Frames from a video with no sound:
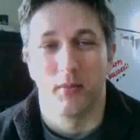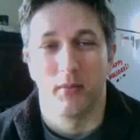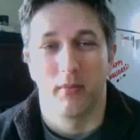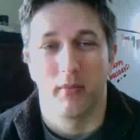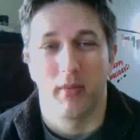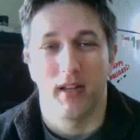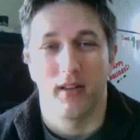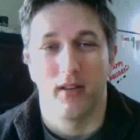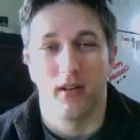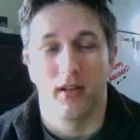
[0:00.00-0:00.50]

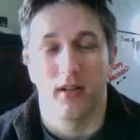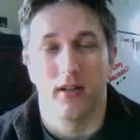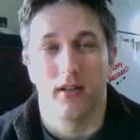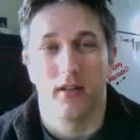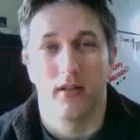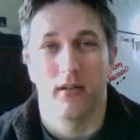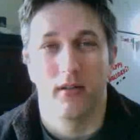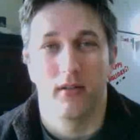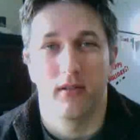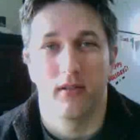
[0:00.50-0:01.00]
bad luck
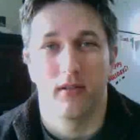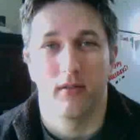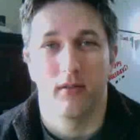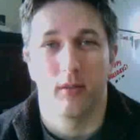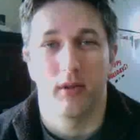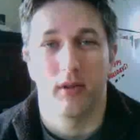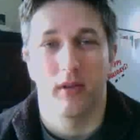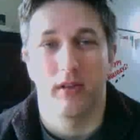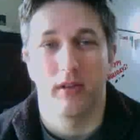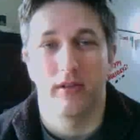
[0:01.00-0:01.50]

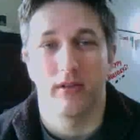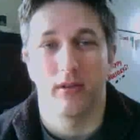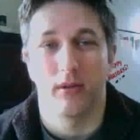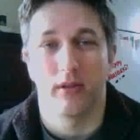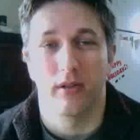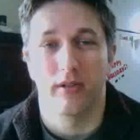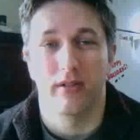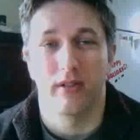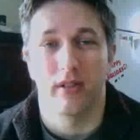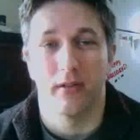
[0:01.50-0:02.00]
with this sort of
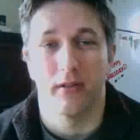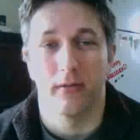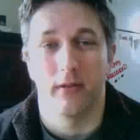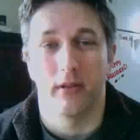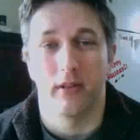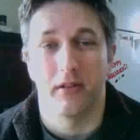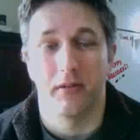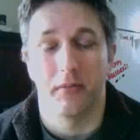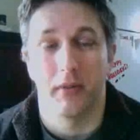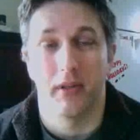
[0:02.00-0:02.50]
stuff, and
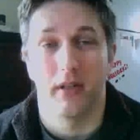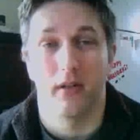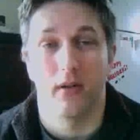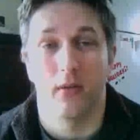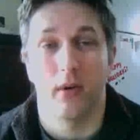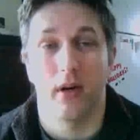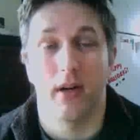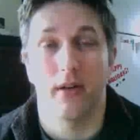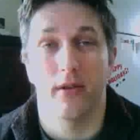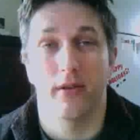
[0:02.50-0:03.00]
it's been a
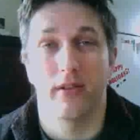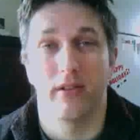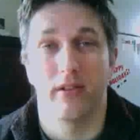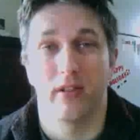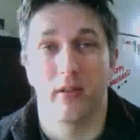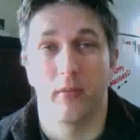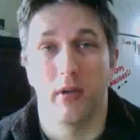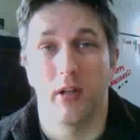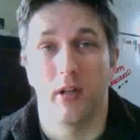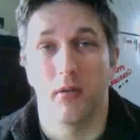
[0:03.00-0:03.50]
while since I've
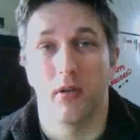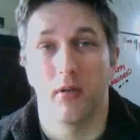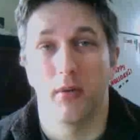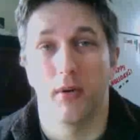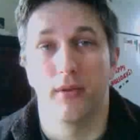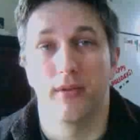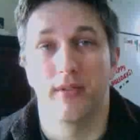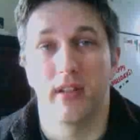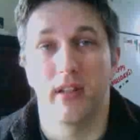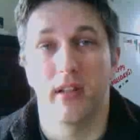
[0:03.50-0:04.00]
been able to
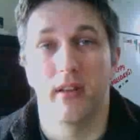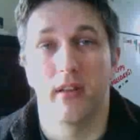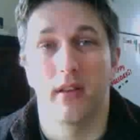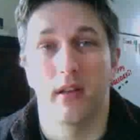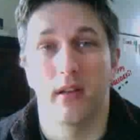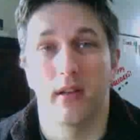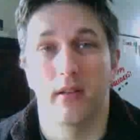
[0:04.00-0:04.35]
post anything.